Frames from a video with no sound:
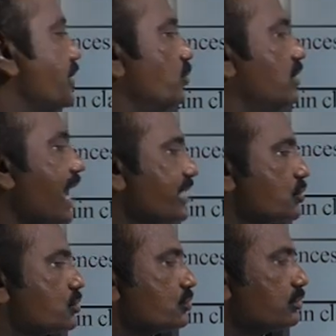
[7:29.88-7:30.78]
should like
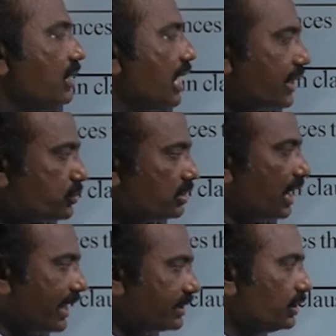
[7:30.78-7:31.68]

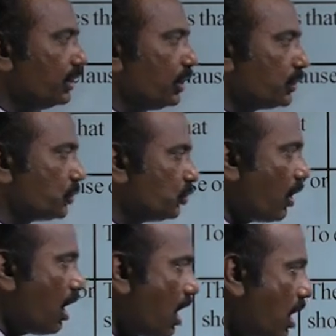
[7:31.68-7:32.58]
you
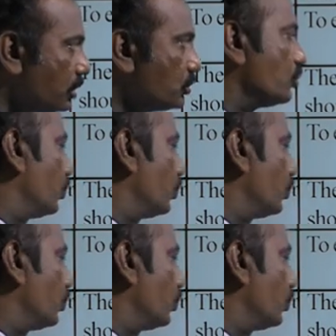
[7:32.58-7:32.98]
all to